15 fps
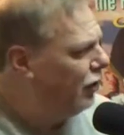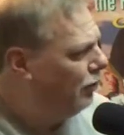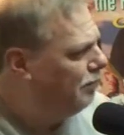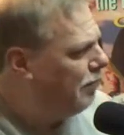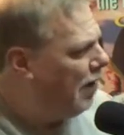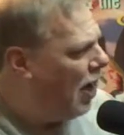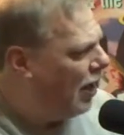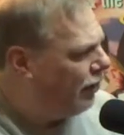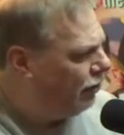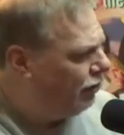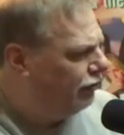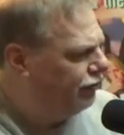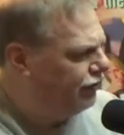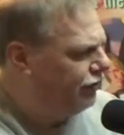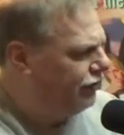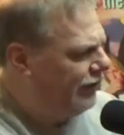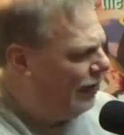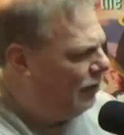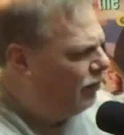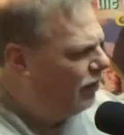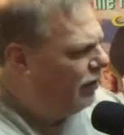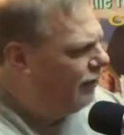bottles. They
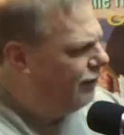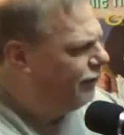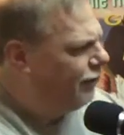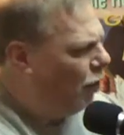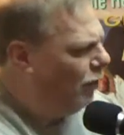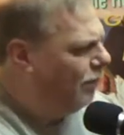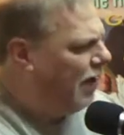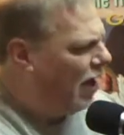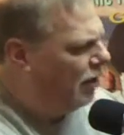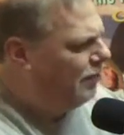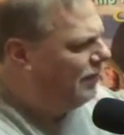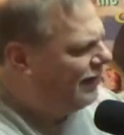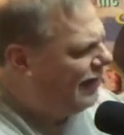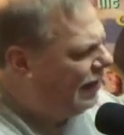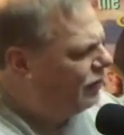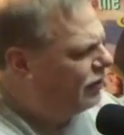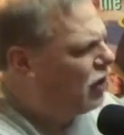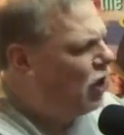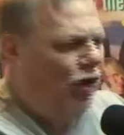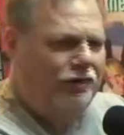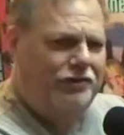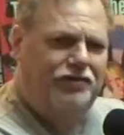weren't a full bottle, but they were
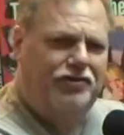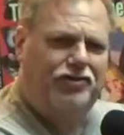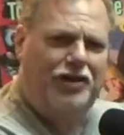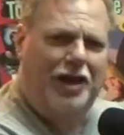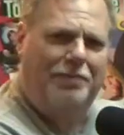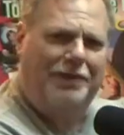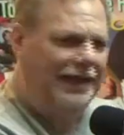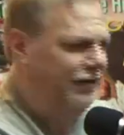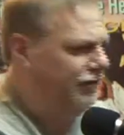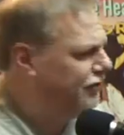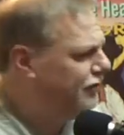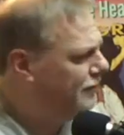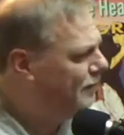called stubbies.